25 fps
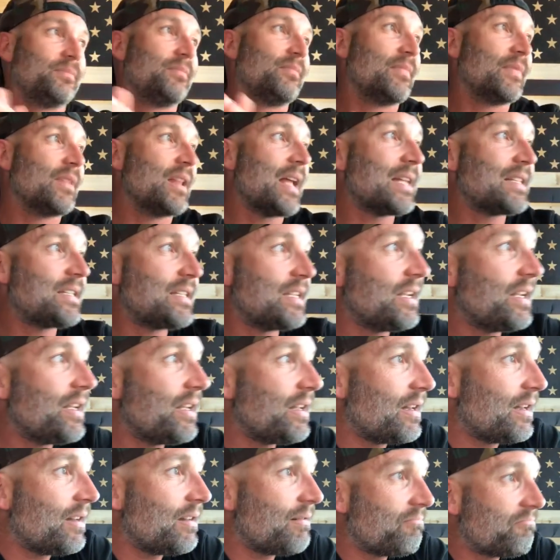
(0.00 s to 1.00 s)
That's
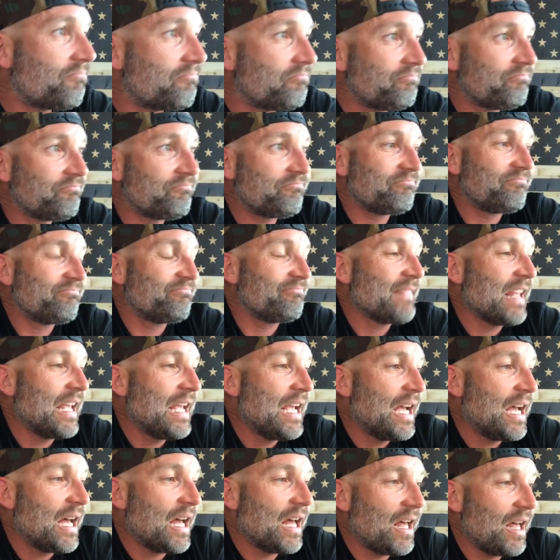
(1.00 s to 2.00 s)
it.
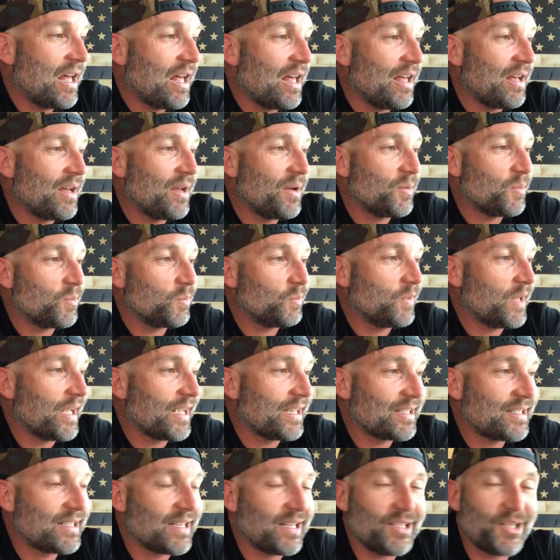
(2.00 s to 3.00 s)
Like
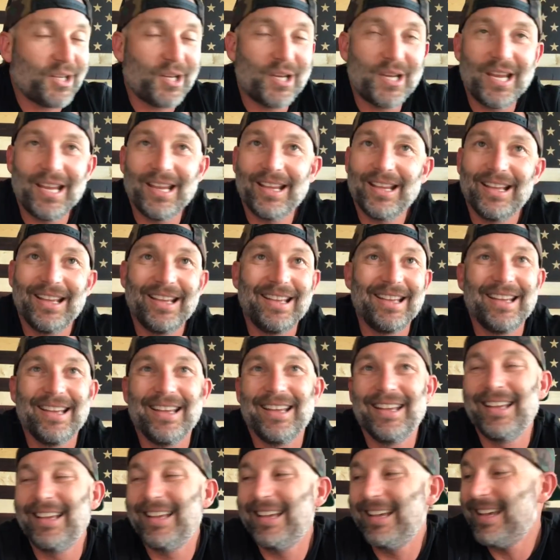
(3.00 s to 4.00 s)
I said,
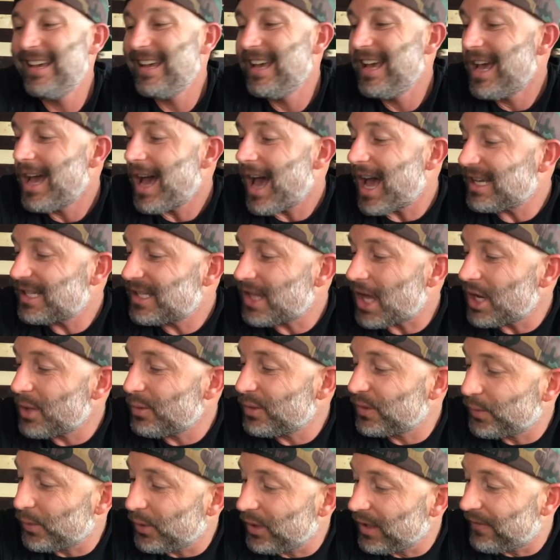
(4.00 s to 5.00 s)
I just thought it
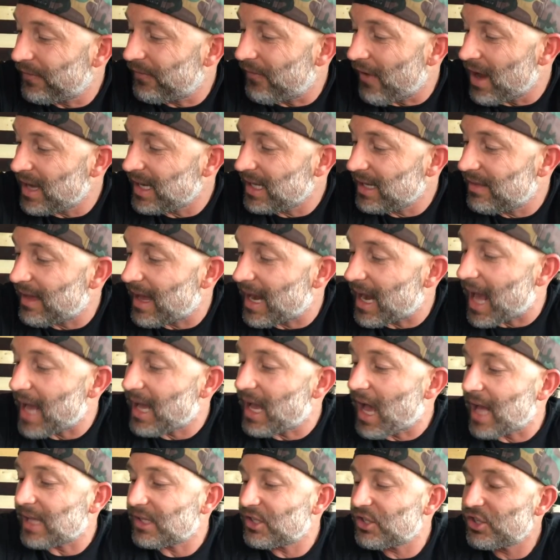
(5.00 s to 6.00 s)
was really funny that I
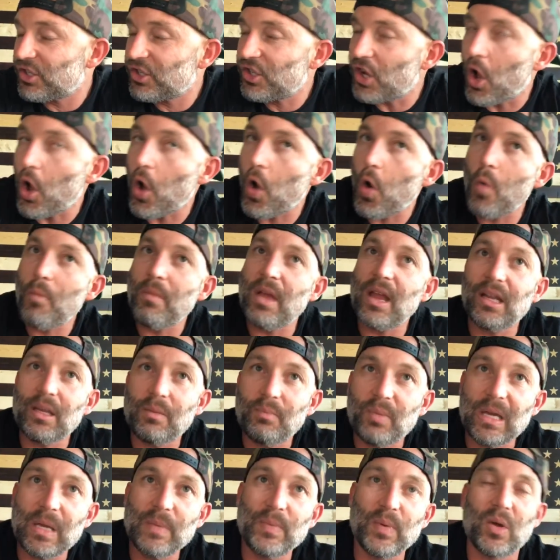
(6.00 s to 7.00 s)
got so many
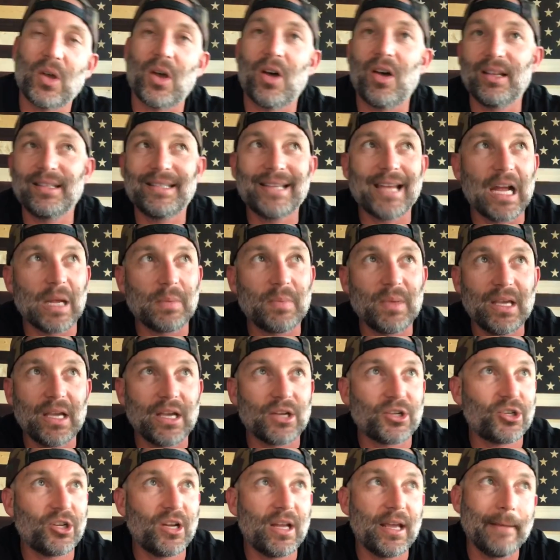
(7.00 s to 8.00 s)
people contact me
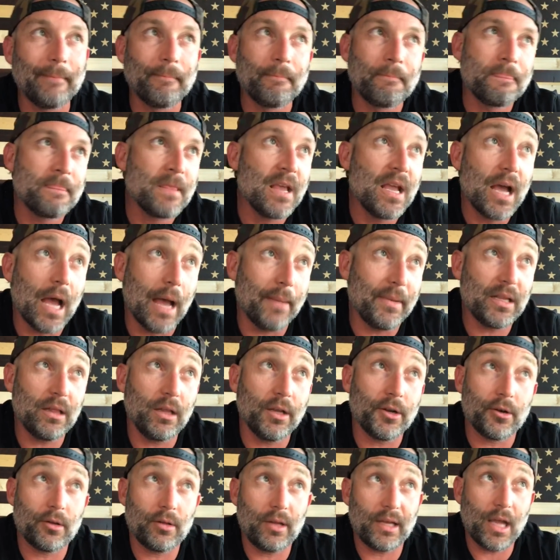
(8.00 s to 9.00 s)
yesterday. I mean,
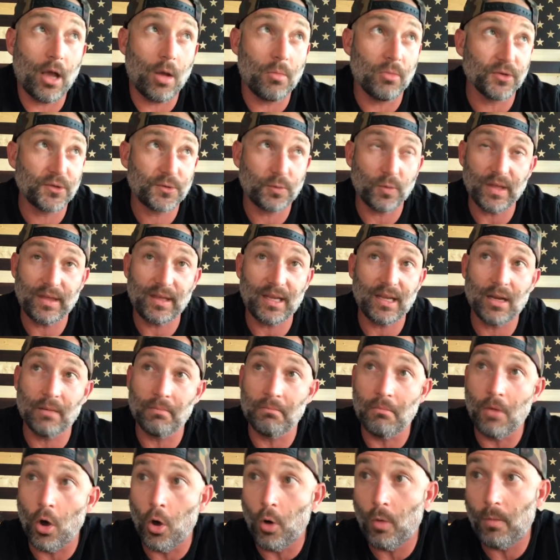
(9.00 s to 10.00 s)
literally, almost within a
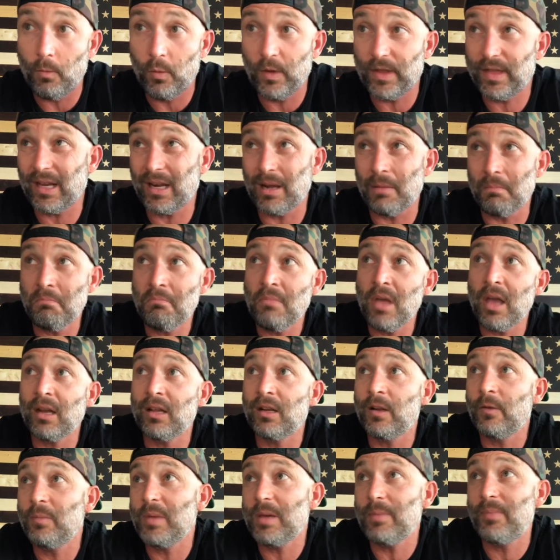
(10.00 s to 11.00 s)

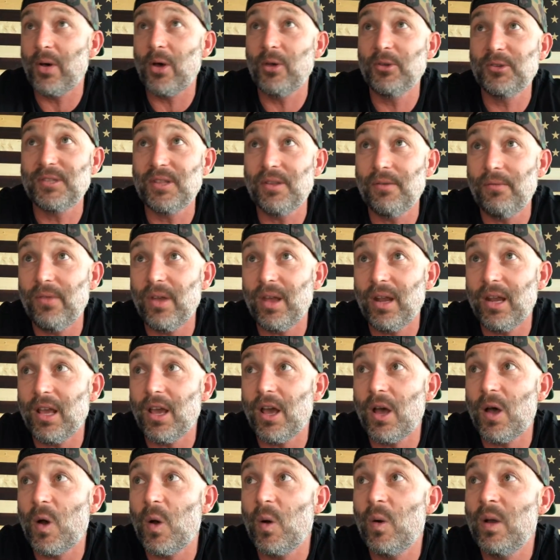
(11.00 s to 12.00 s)
minute of me posting the
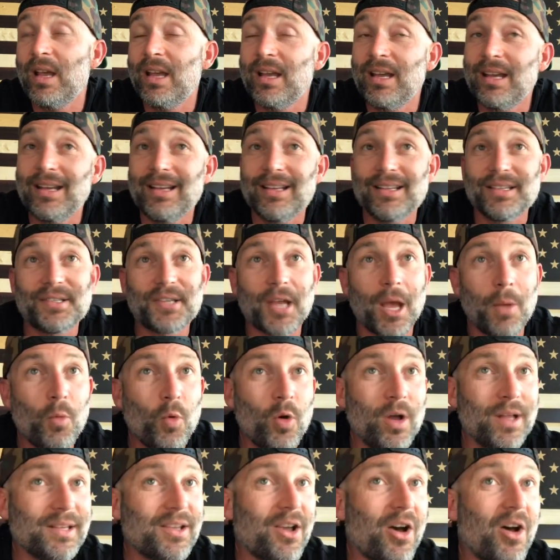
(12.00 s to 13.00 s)
video,
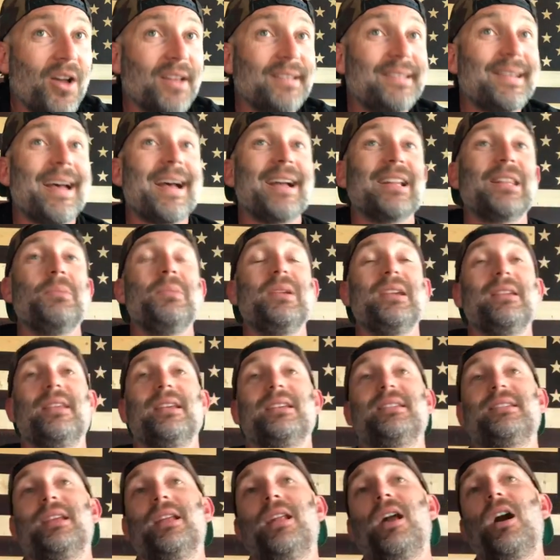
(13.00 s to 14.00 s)
someone contacted me and they
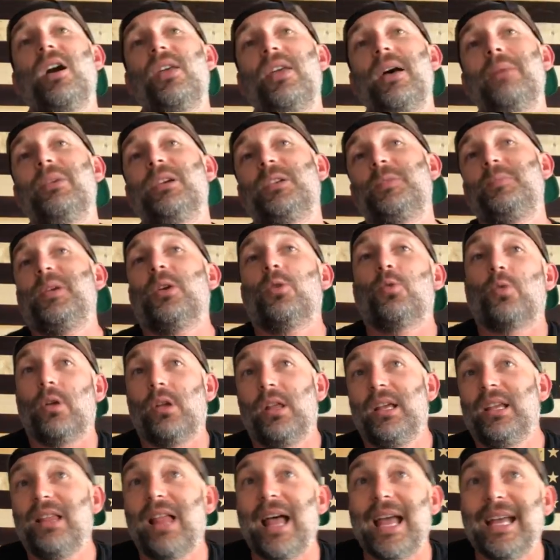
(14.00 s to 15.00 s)
said, "Oh, that must be a
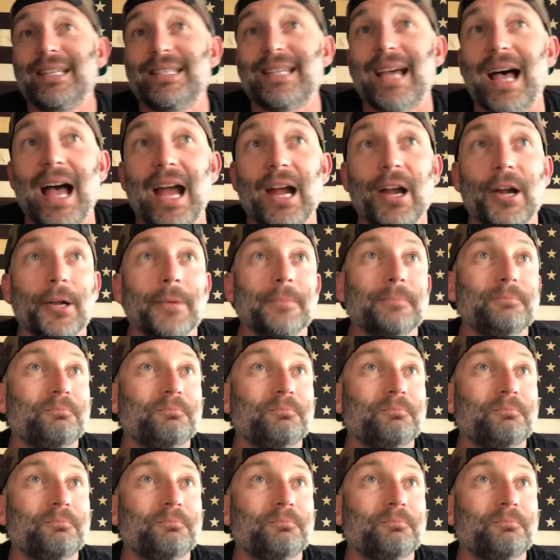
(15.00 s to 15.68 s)
really light tire."